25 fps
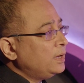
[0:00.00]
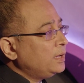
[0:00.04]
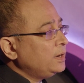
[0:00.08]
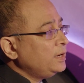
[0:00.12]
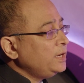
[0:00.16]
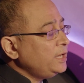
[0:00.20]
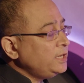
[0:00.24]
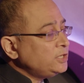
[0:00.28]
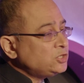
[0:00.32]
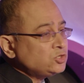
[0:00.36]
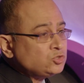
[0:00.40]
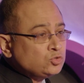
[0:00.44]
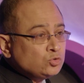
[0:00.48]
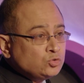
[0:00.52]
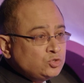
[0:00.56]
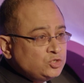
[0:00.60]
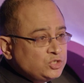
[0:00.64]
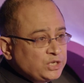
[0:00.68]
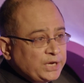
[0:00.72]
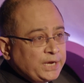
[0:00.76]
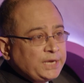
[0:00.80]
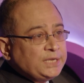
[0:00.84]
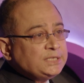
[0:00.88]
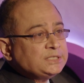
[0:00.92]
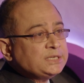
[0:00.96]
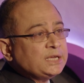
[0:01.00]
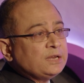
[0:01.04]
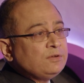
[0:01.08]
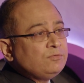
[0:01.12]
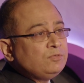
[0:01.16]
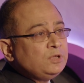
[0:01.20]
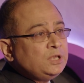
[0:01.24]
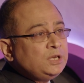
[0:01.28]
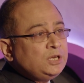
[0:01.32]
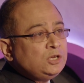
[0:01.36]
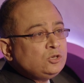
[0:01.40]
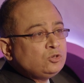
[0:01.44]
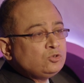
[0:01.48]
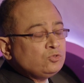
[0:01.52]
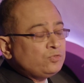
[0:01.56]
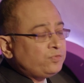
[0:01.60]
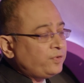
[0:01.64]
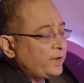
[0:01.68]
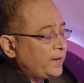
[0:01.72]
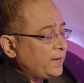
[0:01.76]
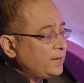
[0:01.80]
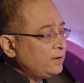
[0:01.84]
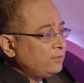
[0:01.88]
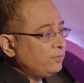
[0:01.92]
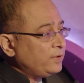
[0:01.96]
needs to change, and we need to
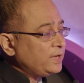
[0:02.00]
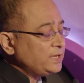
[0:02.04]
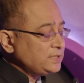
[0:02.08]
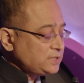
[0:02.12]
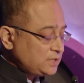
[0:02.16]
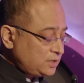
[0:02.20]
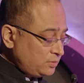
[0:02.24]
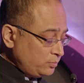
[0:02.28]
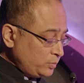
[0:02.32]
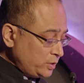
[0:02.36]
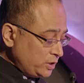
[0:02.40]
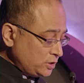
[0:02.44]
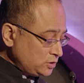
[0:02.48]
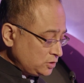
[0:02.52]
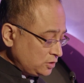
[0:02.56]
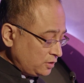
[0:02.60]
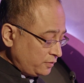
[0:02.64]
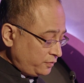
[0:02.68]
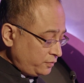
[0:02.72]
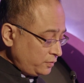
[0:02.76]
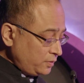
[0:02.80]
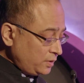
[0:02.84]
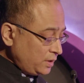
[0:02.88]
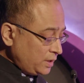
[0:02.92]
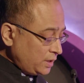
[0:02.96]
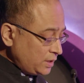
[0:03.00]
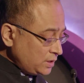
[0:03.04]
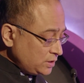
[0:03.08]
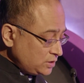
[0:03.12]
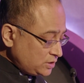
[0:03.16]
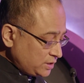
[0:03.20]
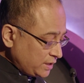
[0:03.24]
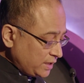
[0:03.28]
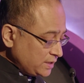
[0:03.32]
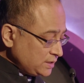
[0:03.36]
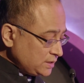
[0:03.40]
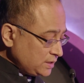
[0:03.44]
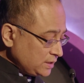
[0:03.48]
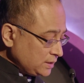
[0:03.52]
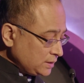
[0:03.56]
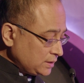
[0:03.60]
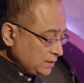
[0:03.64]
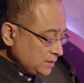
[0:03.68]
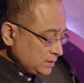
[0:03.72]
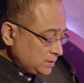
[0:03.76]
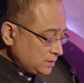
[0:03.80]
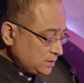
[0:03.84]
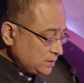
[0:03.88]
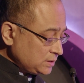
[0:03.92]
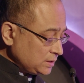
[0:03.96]
find ways and means of changing
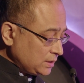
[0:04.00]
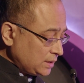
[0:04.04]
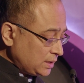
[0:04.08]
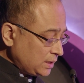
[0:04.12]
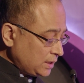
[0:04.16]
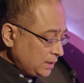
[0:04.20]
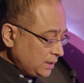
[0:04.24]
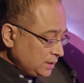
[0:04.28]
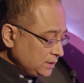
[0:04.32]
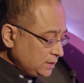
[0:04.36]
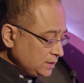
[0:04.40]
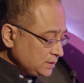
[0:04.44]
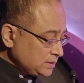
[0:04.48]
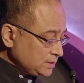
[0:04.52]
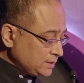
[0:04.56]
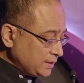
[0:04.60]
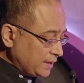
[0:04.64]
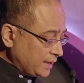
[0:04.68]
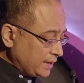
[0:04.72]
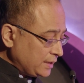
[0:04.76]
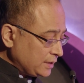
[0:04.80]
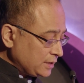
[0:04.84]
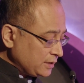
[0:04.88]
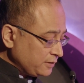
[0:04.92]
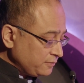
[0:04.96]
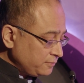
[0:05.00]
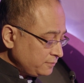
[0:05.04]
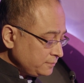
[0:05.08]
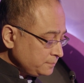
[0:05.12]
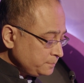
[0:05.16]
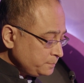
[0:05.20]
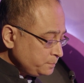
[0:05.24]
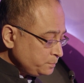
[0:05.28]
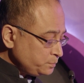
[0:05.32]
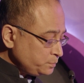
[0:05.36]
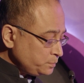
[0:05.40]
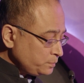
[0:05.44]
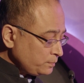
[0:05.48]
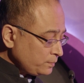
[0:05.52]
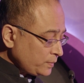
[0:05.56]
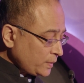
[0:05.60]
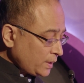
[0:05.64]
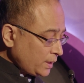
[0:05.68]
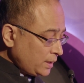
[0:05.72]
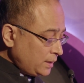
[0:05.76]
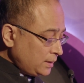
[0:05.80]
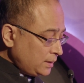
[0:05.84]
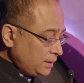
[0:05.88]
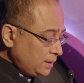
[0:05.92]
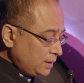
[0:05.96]
this narrative.
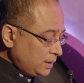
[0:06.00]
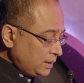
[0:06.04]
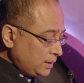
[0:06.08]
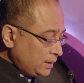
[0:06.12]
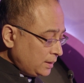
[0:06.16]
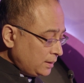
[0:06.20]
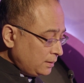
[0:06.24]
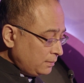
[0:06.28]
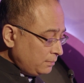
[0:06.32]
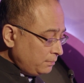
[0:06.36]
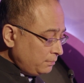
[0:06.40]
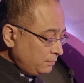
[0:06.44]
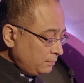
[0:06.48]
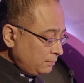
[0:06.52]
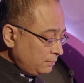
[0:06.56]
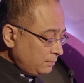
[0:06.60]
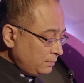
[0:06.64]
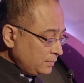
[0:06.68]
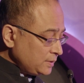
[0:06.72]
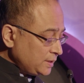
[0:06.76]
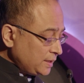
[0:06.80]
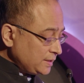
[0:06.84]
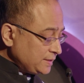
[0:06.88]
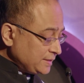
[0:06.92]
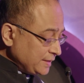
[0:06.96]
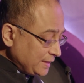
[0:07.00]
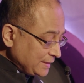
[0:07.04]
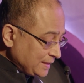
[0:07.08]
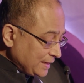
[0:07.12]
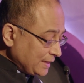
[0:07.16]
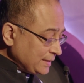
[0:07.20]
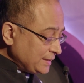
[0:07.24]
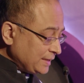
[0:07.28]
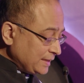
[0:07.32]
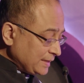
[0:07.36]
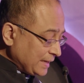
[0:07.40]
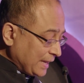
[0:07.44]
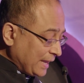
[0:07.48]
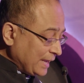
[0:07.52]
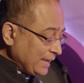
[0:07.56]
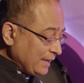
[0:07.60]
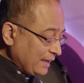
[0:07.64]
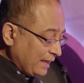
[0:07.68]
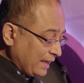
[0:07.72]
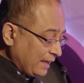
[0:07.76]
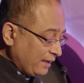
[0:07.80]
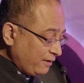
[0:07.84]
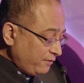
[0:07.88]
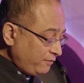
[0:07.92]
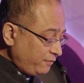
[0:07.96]
The data that I
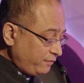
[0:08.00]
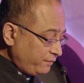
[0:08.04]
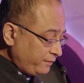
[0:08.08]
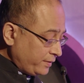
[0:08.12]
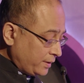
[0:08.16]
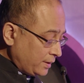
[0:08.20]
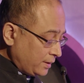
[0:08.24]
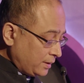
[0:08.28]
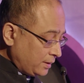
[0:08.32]
have